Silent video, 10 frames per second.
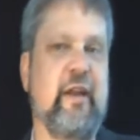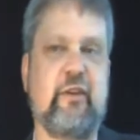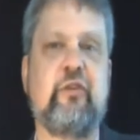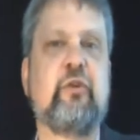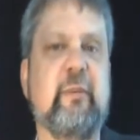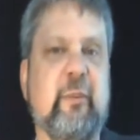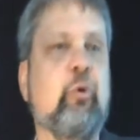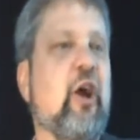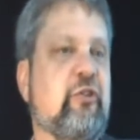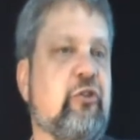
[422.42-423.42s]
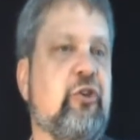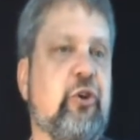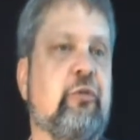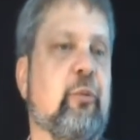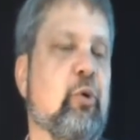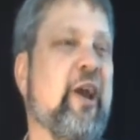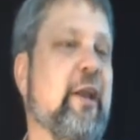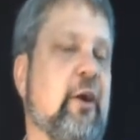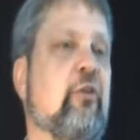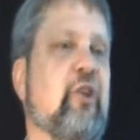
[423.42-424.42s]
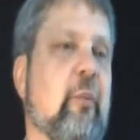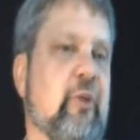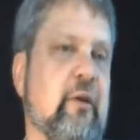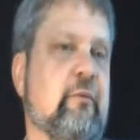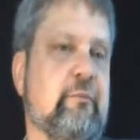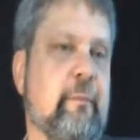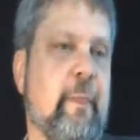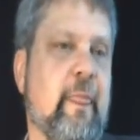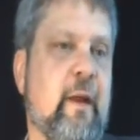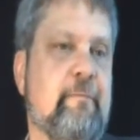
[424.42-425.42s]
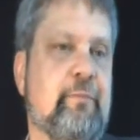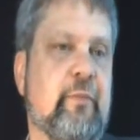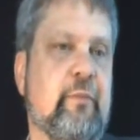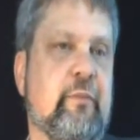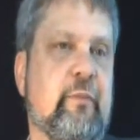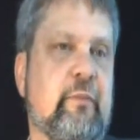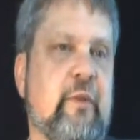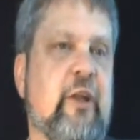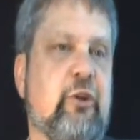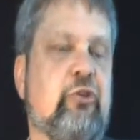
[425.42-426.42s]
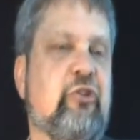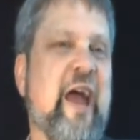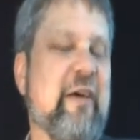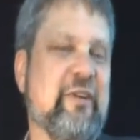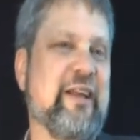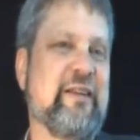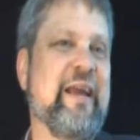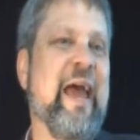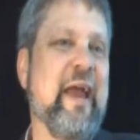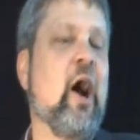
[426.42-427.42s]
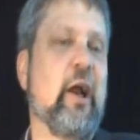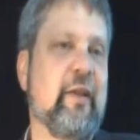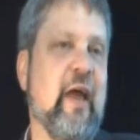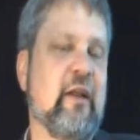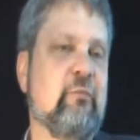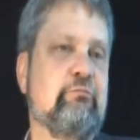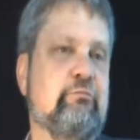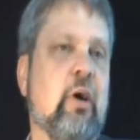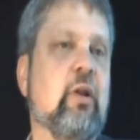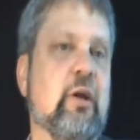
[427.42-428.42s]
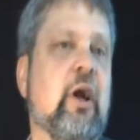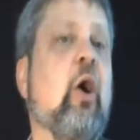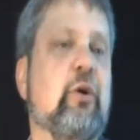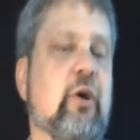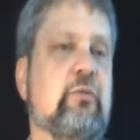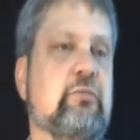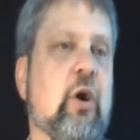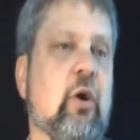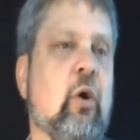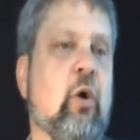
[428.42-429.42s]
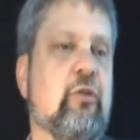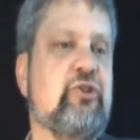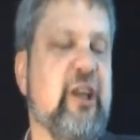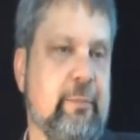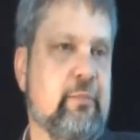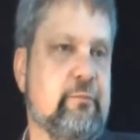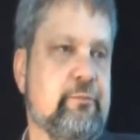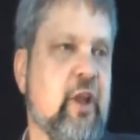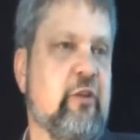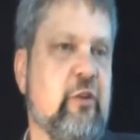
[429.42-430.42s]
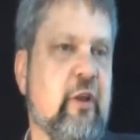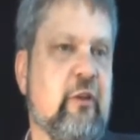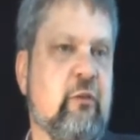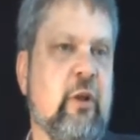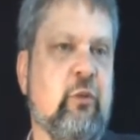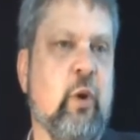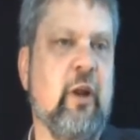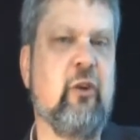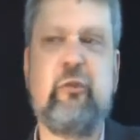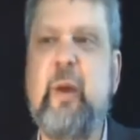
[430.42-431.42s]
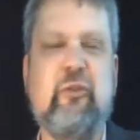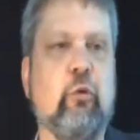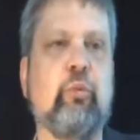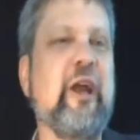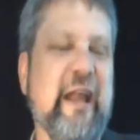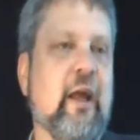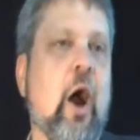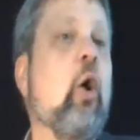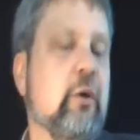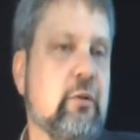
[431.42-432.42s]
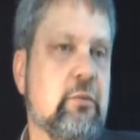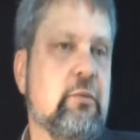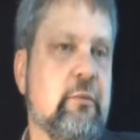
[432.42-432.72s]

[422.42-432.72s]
and it's extremely precious to you for breeding or something, and you just have to hang on to that bull or goat or, or, or sheep because it's, it's, it's when your special breeding goat.